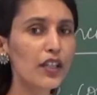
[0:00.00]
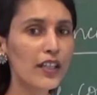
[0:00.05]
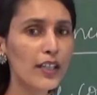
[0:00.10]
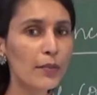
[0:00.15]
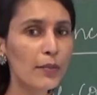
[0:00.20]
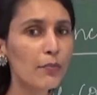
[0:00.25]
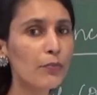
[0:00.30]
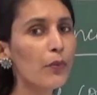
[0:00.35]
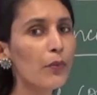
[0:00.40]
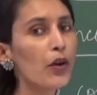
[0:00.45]
can
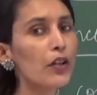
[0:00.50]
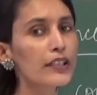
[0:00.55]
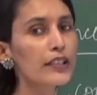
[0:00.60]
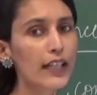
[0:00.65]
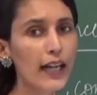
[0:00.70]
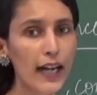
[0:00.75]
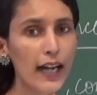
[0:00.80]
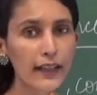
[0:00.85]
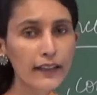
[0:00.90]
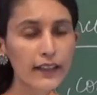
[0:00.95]
import
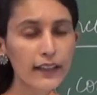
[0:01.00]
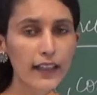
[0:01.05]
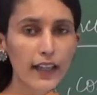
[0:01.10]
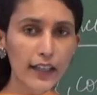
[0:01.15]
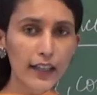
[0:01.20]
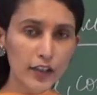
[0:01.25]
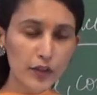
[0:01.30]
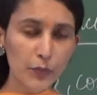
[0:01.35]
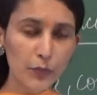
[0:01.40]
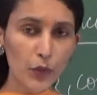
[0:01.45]
and
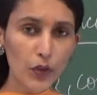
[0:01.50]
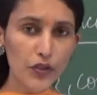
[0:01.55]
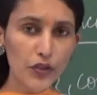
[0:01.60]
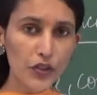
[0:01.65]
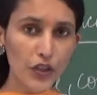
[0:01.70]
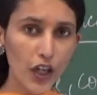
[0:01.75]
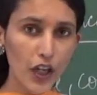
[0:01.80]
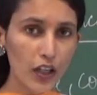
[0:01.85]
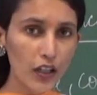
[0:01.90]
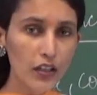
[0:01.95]
export
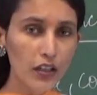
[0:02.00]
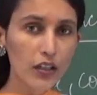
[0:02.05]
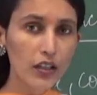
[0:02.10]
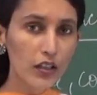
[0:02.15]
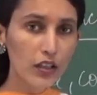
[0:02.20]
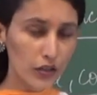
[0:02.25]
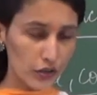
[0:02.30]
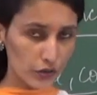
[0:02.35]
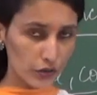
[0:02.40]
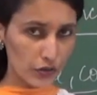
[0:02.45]
your
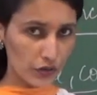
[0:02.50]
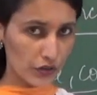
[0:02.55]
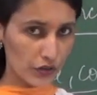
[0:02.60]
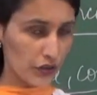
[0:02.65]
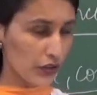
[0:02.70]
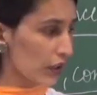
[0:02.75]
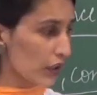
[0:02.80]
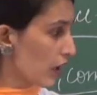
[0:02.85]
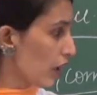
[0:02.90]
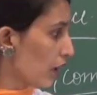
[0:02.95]

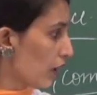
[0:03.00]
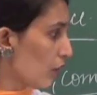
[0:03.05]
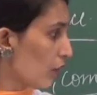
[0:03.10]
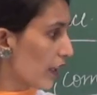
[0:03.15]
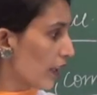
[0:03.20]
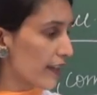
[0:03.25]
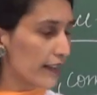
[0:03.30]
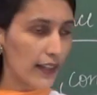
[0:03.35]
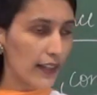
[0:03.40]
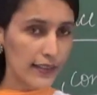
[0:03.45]
goods.
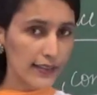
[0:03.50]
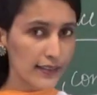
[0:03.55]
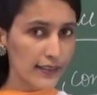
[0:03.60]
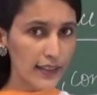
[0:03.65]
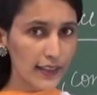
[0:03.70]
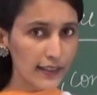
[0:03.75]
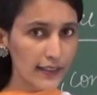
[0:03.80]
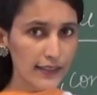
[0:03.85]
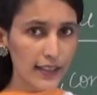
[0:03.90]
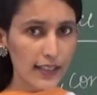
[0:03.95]
What are
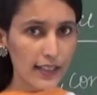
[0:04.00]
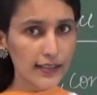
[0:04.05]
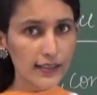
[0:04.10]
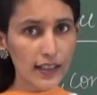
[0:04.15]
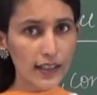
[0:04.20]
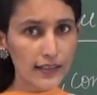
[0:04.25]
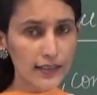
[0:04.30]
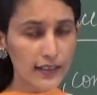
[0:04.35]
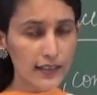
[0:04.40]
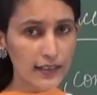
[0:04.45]
Dastaks?
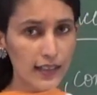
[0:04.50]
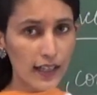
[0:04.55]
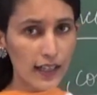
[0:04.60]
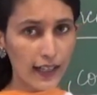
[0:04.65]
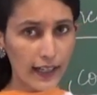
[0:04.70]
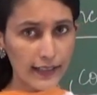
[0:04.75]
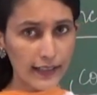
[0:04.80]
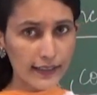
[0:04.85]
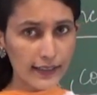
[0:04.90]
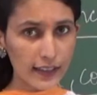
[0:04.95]
Dastaks is a
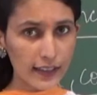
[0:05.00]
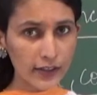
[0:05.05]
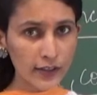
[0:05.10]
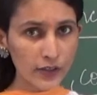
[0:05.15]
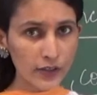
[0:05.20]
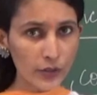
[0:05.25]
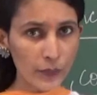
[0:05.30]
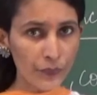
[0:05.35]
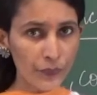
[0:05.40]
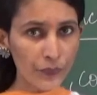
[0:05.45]

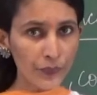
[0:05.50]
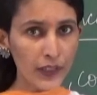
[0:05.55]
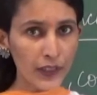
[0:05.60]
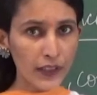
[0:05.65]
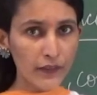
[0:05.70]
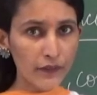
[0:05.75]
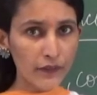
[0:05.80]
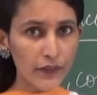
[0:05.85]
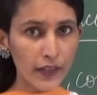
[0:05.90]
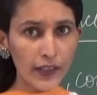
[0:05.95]
license
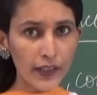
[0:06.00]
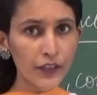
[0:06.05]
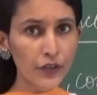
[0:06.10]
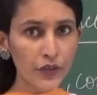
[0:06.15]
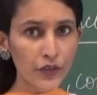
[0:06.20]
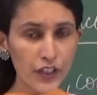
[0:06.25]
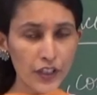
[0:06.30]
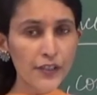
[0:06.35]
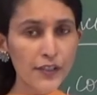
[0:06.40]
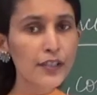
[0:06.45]
where
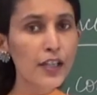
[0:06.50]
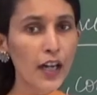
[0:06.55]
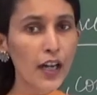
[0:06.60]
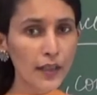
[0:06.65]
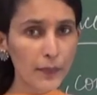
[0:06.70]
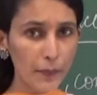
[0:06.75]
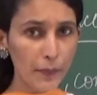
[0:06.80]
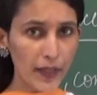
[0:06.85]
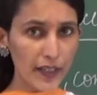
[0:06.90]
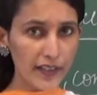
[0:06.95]
you need
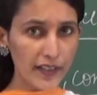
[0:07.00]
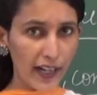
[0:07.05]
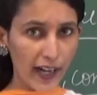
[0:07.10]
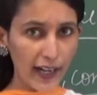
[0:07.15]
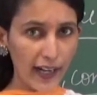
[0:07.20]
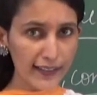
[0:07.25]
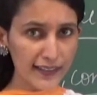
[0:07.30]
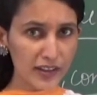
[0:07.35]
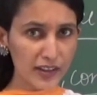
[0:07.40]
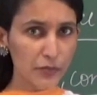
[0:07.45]
not pay
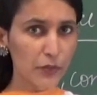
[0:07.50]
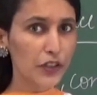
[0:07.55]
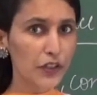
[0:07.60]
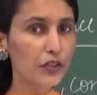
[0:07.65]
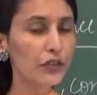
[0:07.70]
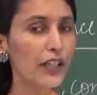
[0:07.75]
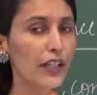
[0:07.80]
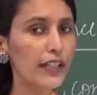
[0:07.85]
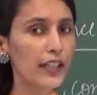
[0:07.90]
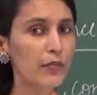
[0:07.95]
tax but
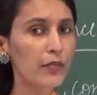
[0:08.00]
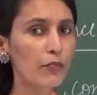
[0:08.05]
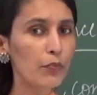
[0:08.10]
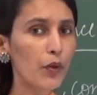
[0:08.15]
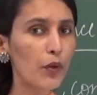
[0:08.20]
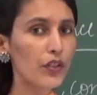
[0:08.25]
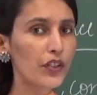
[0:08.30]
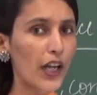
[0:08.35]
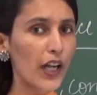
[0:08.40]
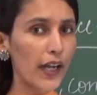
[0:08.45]
you can
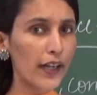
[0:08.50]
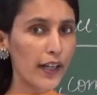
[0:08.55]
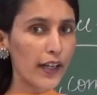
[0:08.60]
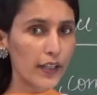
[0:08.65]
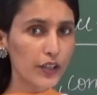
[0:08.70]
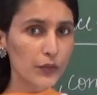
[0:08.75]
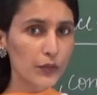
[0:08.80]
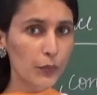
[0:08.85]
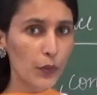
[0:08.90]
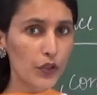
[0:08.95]
import and
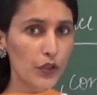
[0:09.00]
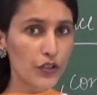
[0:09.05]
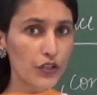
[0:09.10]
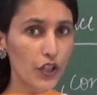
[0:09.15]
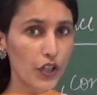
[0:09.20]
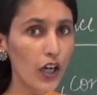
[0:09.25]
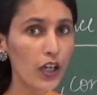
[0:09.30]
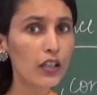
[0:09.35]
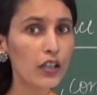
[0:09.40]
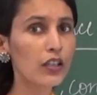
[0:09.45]
export
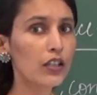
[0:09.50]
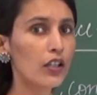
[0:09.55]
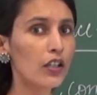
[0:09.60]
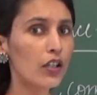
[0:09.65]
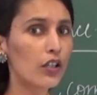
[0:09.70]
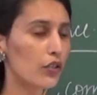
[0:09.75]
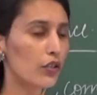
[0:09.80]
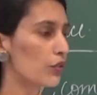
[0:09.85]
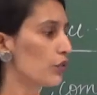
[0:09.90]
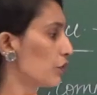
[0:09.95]
your
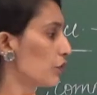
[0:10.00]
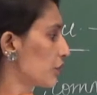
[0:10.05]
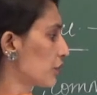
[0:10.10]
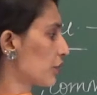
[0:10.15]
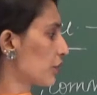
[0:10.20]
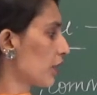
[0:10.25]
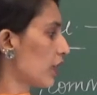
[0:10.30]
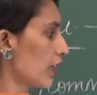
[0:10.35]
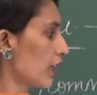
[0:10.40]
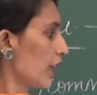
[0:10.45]

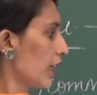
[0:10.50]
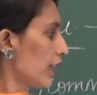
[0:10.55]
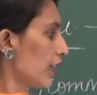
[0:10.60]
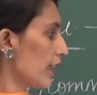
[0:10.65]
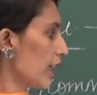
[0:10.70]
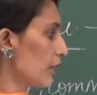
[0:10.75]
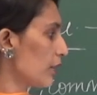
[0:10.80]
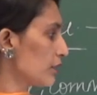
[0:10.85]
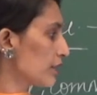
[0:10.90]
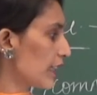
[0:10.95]
goods.
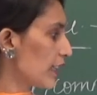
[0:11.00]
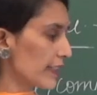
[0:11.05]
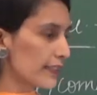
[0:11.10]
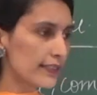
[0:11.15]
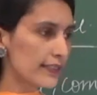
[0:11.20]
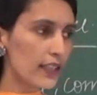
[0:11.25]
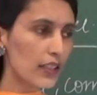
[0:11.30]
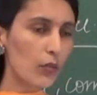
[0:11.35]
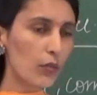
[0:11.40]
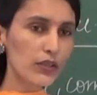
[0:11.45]
Now
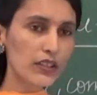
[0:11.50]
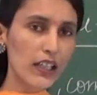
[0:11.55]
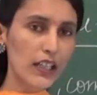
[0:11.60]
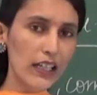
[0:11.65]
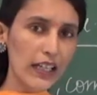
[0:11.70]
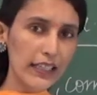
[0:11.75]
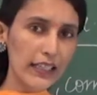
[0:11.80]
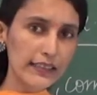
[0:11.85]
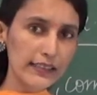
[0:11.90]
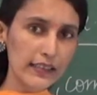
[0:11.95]
Dastak was a
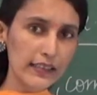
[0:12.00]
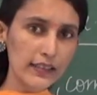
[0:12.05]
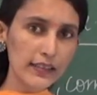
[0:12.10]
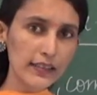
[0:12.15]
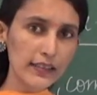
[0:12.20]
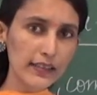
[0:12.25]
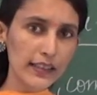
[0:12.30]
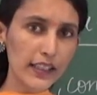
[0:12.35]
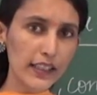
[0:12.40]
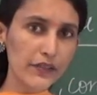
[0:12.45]

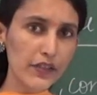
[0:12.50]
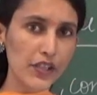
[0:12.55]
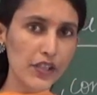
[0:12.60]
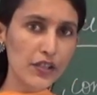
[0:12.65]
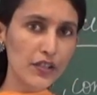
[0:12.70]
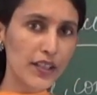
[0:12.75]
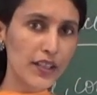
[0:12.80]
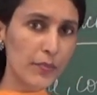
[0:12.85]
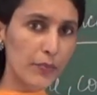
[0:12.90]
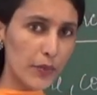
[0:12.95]
license given
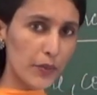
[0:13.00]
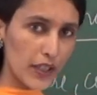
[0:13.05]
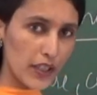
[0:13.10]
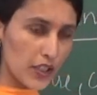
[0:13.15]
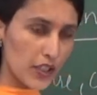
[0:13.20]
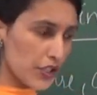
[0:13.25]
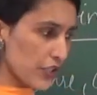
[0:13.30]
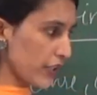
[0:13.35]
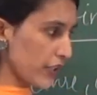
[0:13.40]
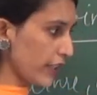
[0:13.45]
to the
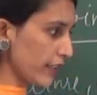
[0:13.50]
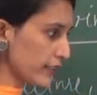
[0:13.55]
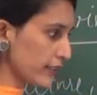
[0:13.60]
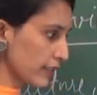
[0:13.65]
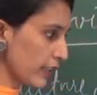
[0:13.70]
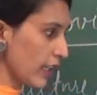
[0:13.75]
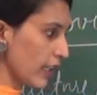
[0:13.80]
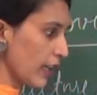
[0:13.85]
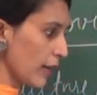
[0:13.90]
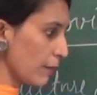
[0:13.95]

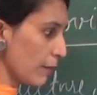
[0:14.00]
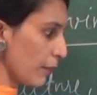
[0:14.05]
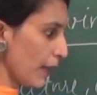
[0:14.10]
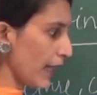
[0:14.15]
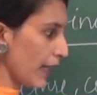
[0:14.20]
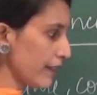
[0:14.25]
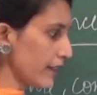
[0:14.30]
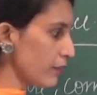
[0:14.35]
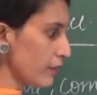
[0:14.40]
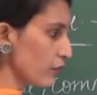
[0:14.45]
Britishers
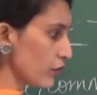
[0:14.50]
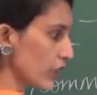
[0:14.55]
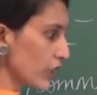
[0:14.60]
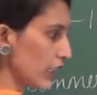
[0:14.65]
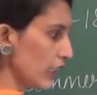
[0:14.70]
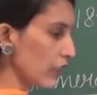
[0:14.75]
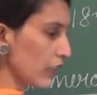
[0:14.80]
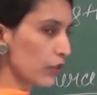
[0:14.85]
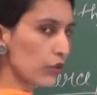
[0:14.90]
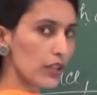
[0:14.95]
by the
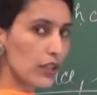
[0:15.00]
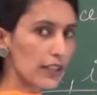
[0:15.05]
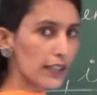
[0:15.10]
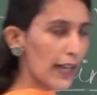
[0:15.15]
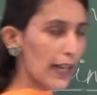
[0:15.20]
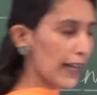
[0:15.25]
Mughal ruler